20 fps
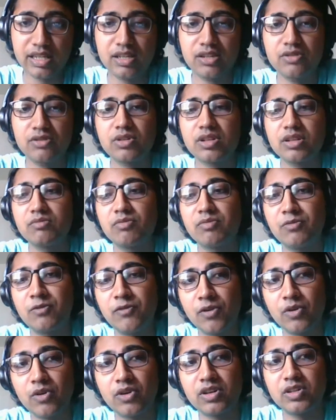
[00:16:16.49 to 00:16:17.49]
Like you can
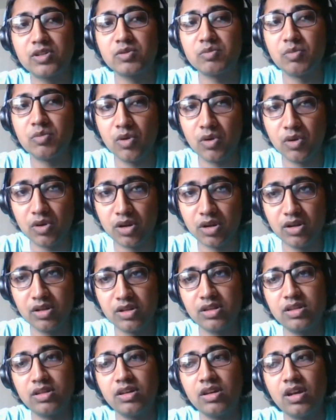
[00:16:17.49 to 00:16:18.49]
focus more
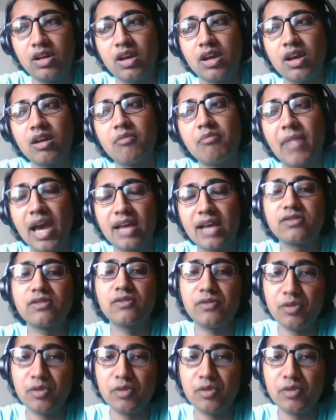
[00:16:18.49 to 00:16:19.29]
on the math.